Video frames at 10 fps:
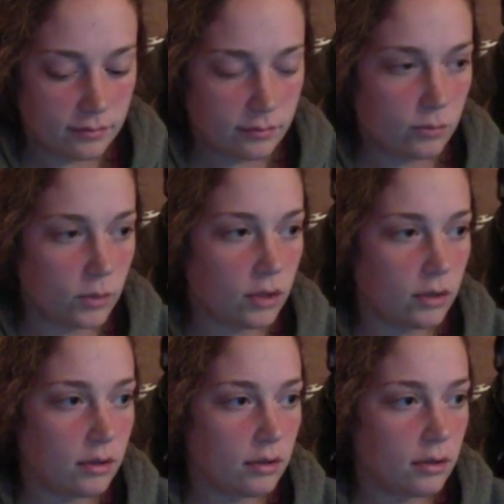Well,
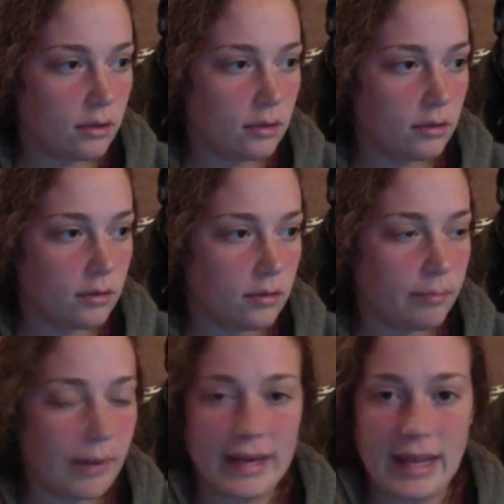
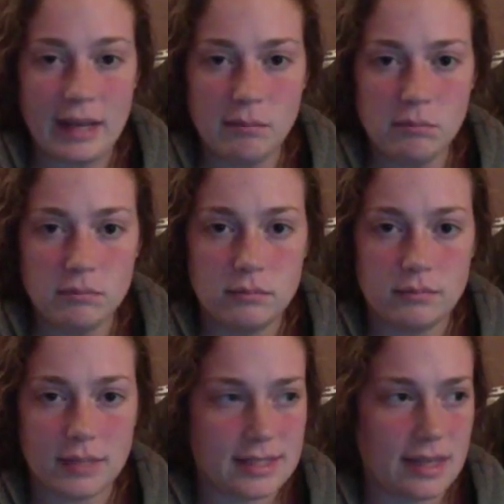my name?
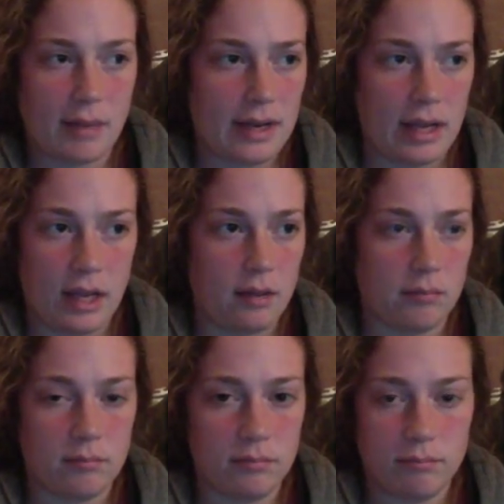That's not my name.
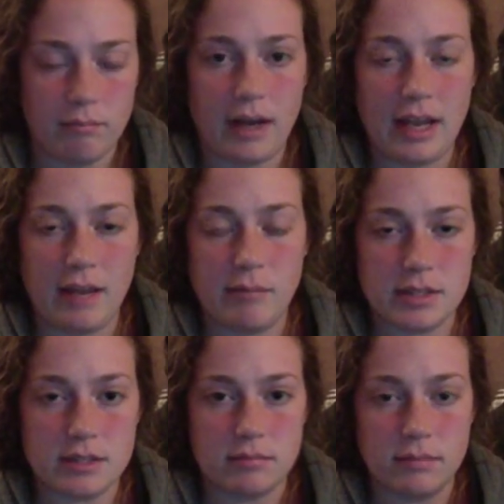My name
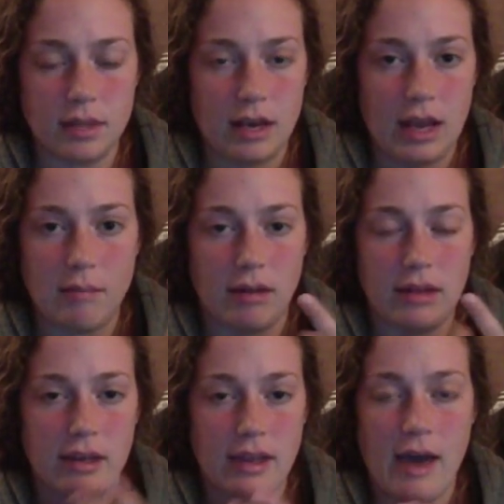is the name on the
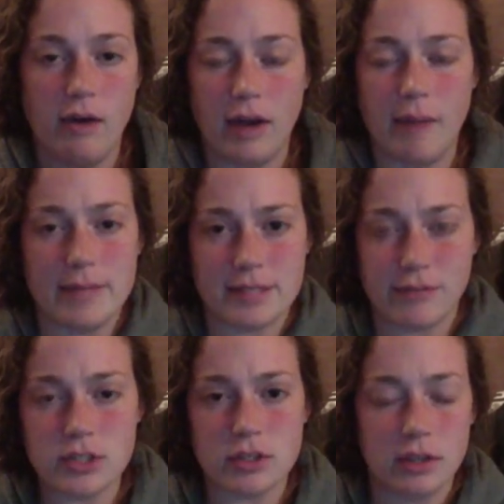account. I'm Miss
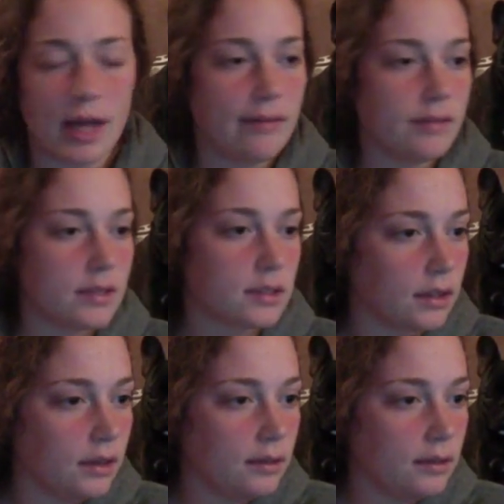Frizzle, obviously.